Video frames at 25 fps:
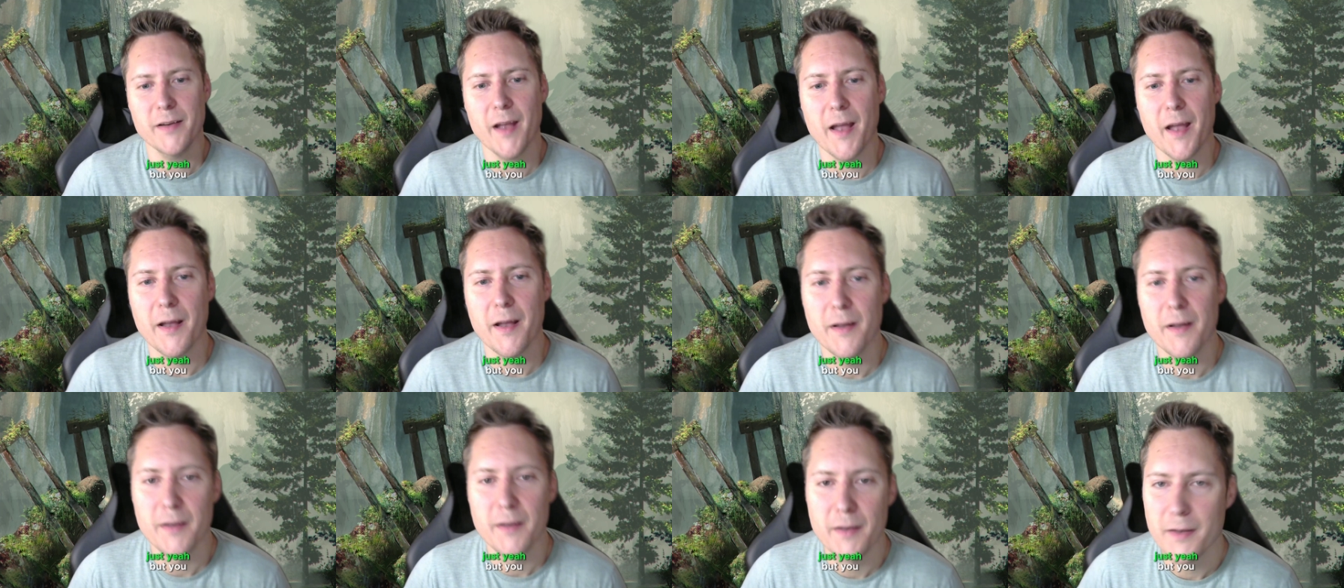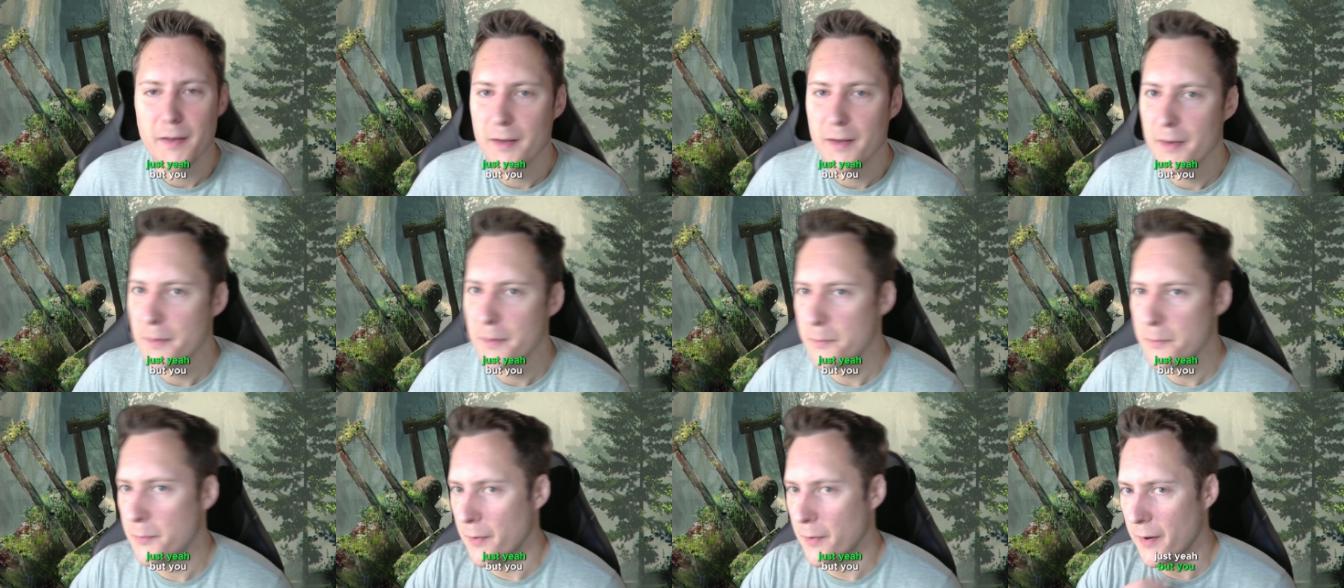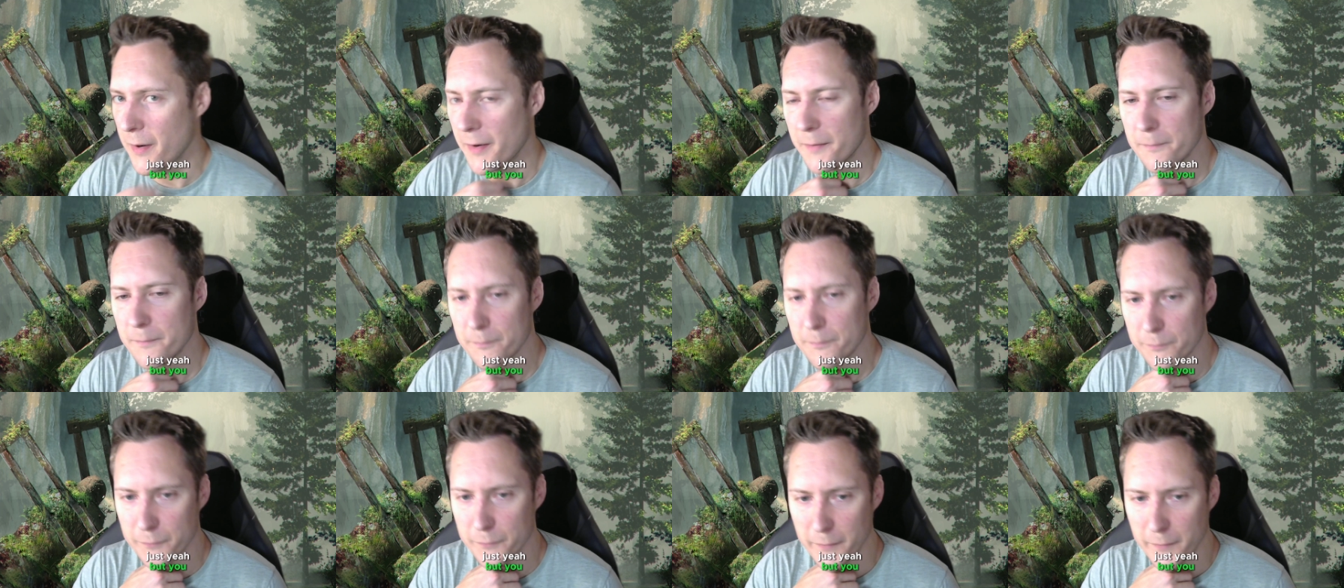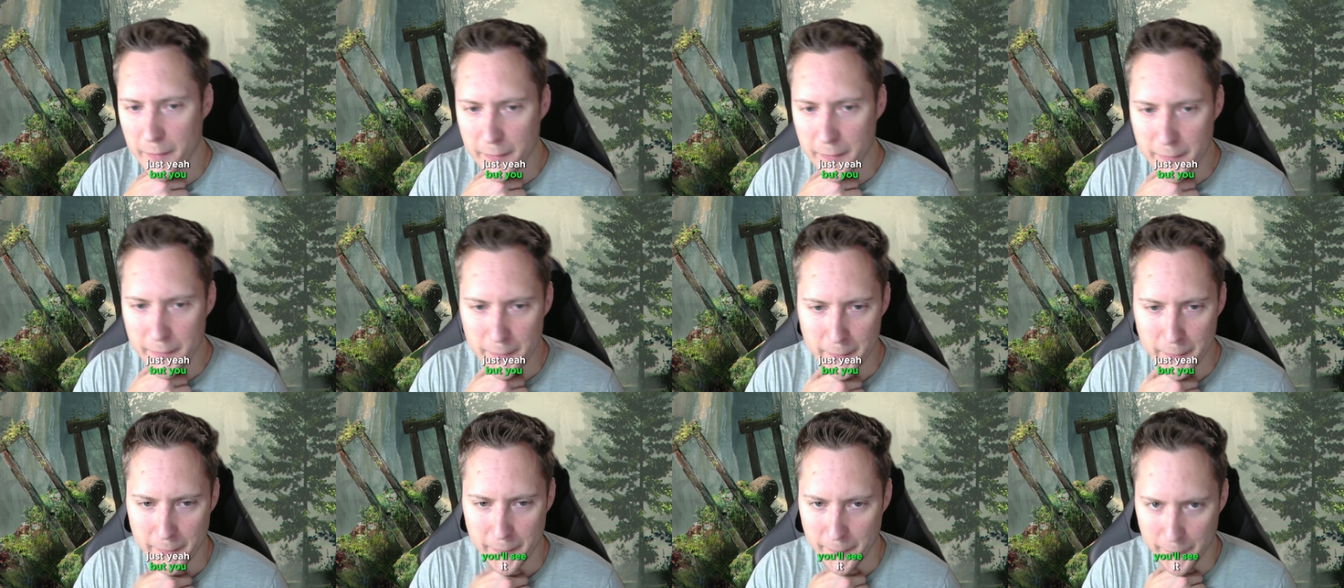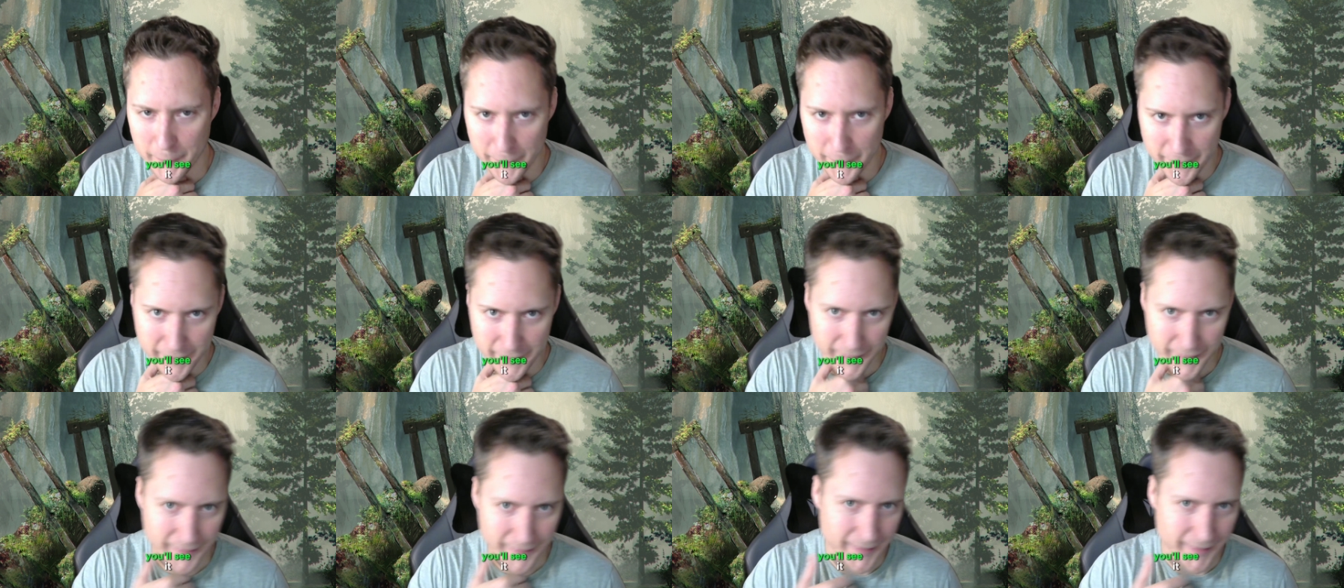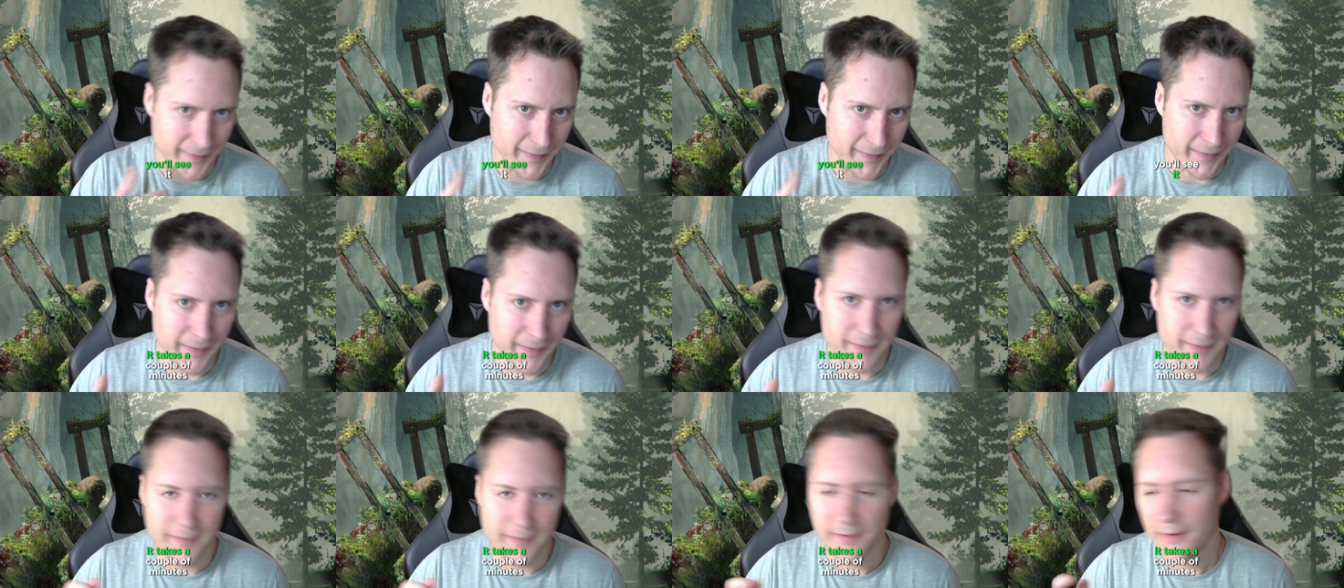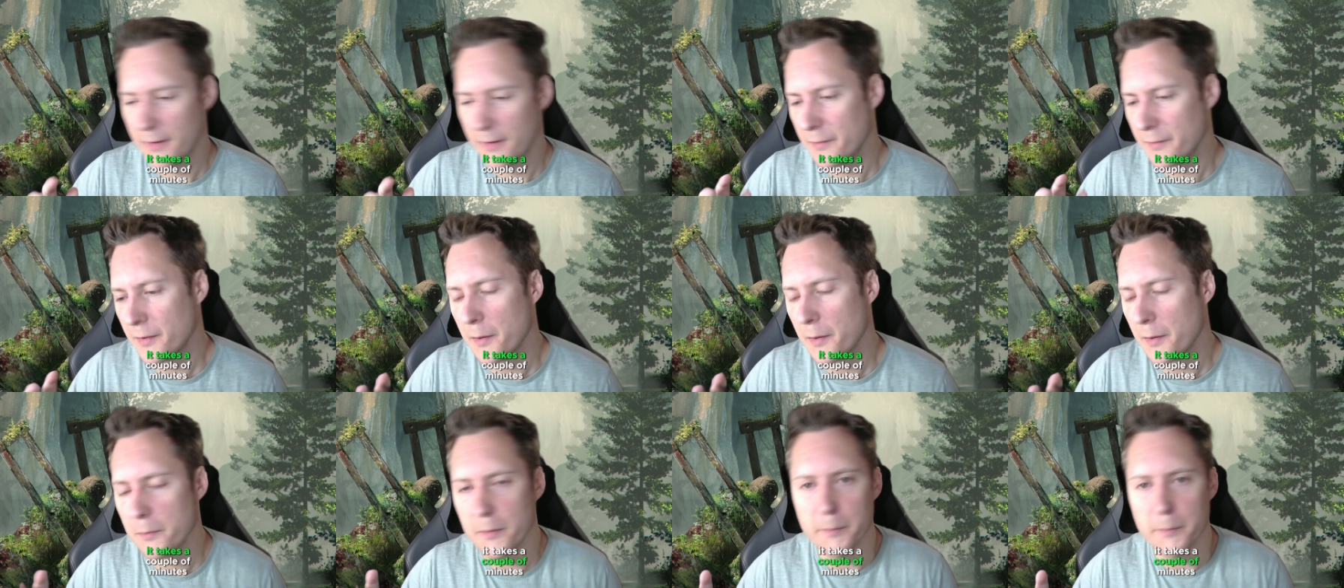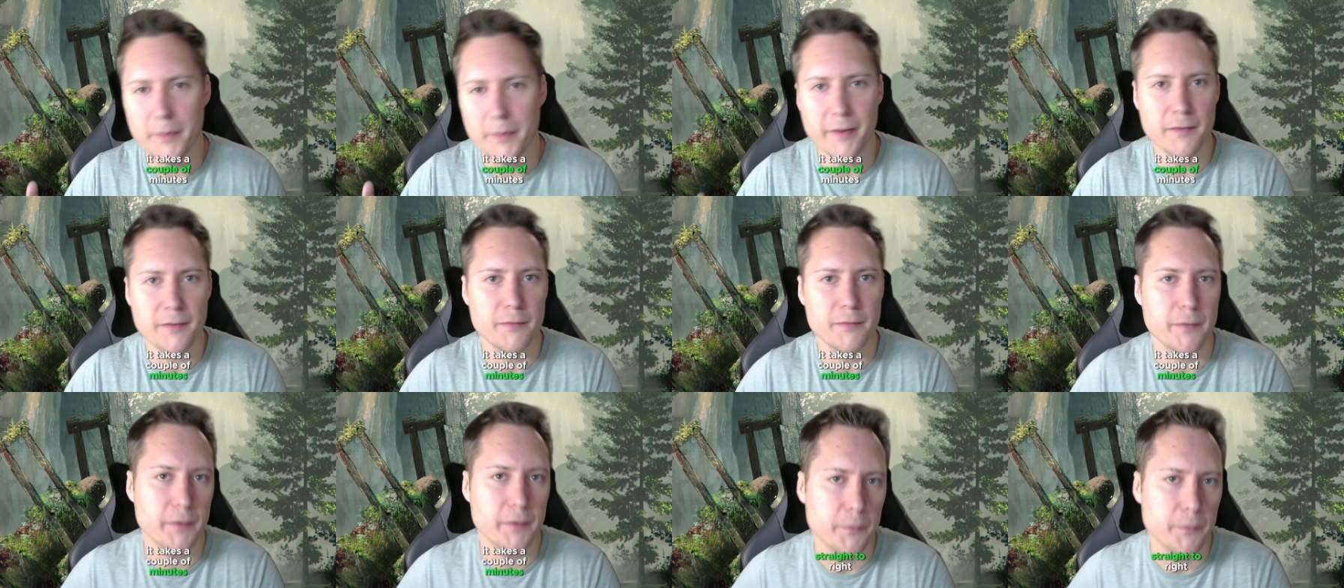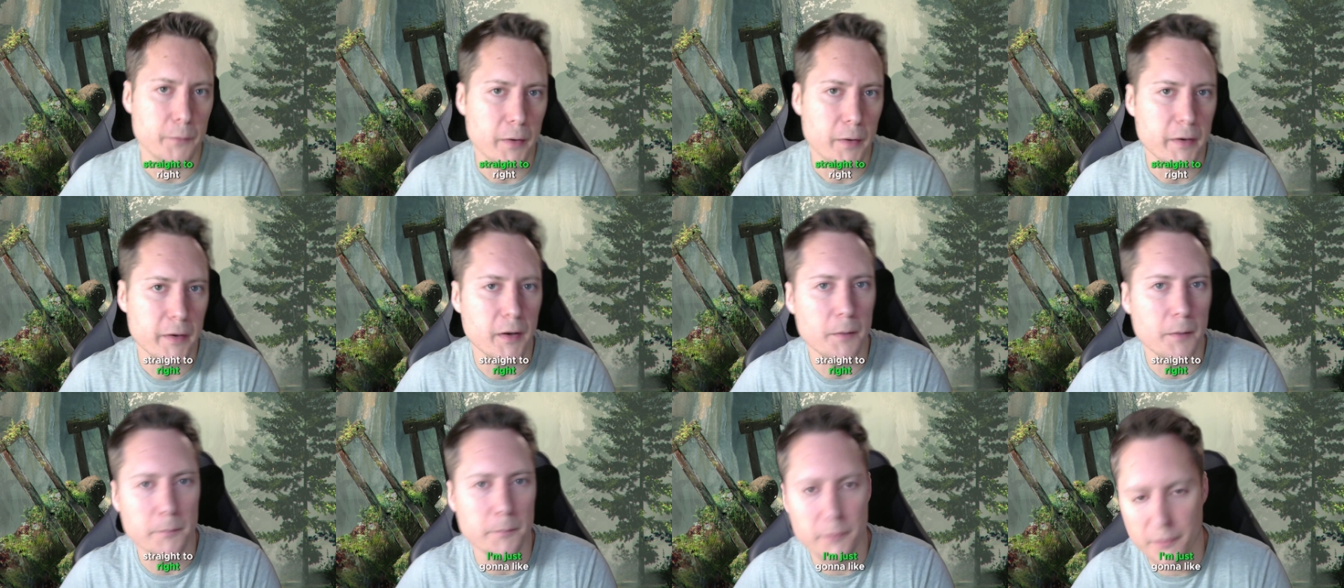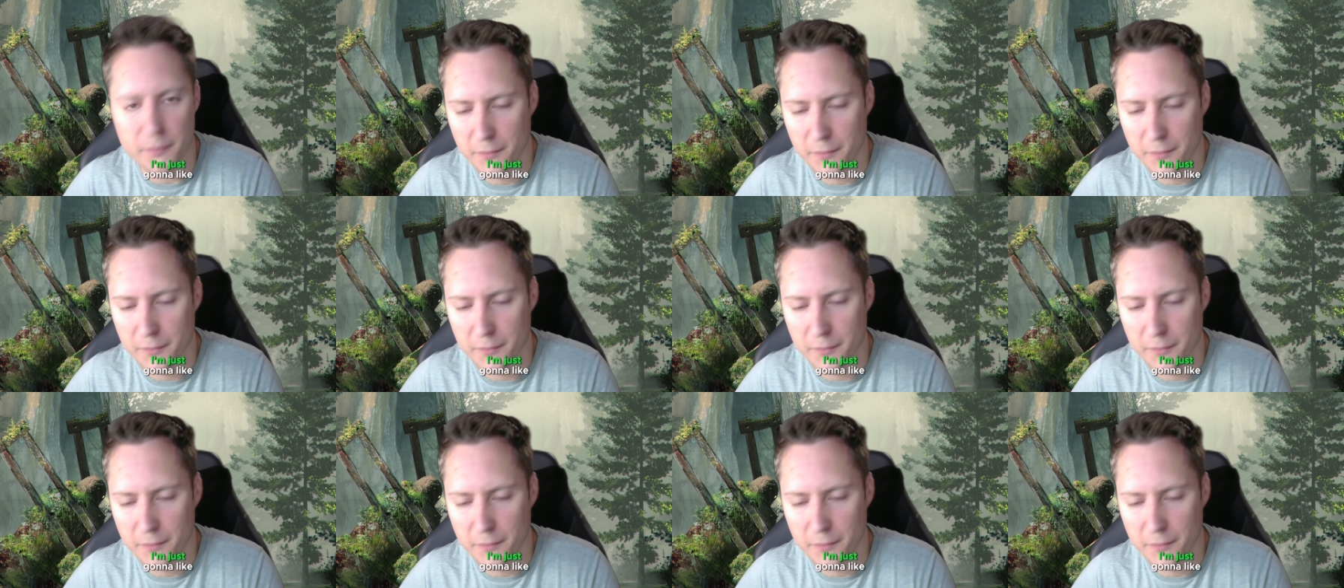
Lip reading: yet. But you'll see. It takes a couple of minutes for it to write. I'm